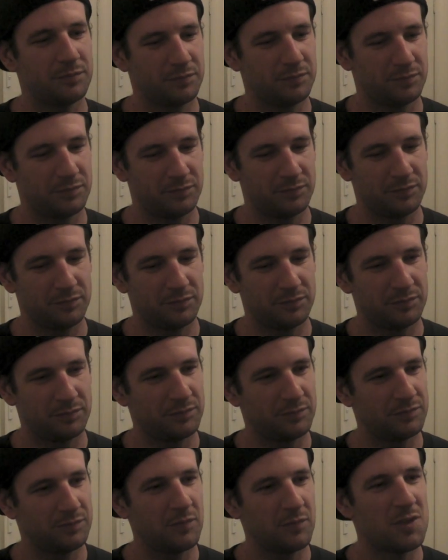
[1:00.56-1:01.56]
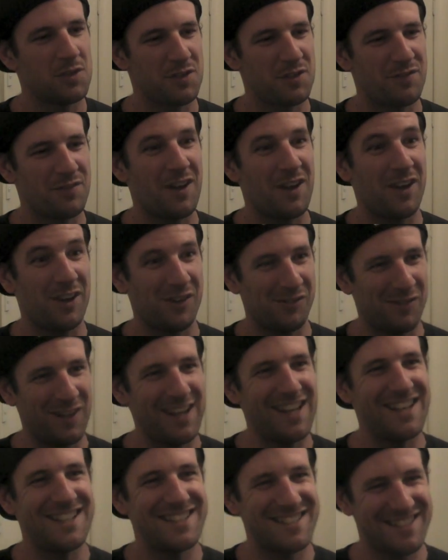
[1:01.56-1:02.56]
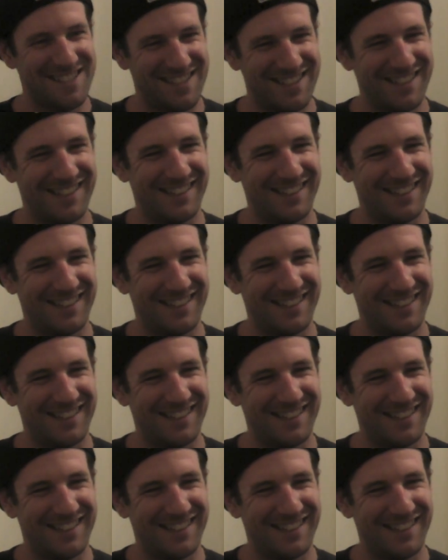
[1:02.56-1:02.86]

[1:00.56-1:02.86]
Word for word: some good weed. Watch the funnel of weeds.